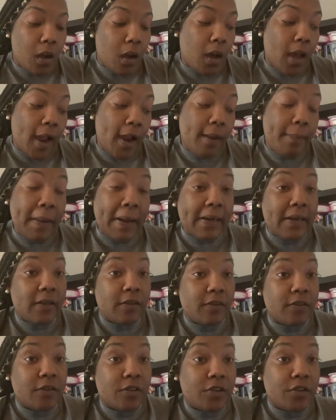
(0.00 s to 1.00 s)
Everybody
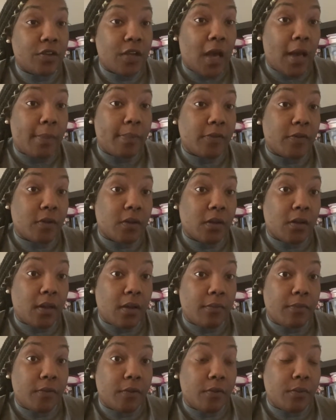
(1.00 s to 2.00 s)
else at your job is going to
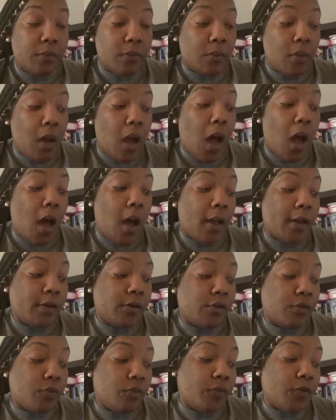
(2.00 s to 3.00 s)
love you. I
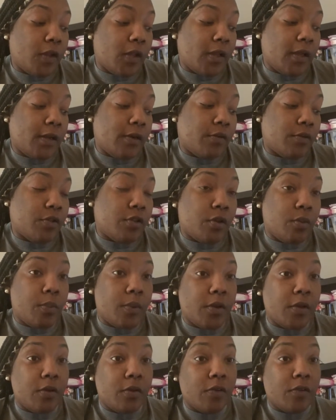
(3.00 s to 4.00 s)
do feel an energy
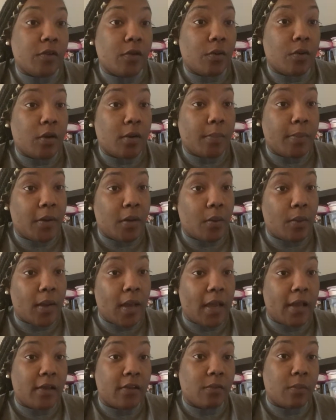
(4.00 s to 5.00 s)
where you're still going to be
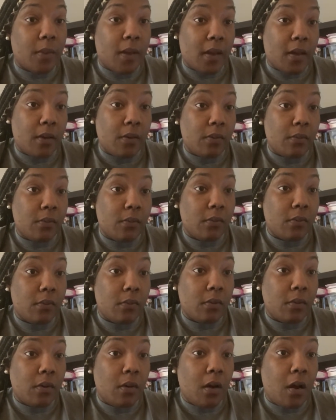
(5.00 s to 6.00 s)
okay as well.
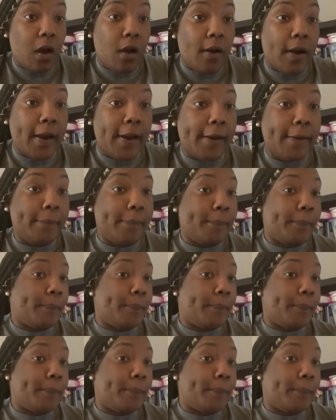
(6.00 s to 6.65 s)
All right.